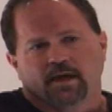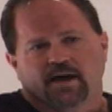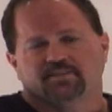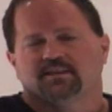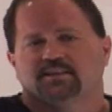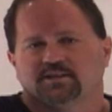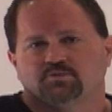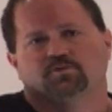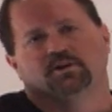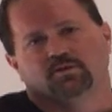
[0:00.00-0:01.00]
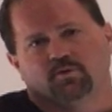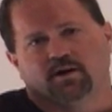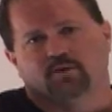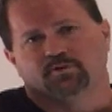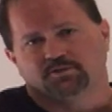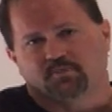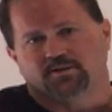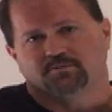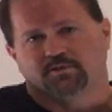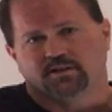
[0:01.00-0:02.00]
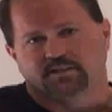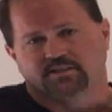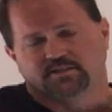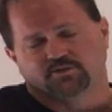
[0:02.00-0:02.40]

I think that's really what our responsibility is.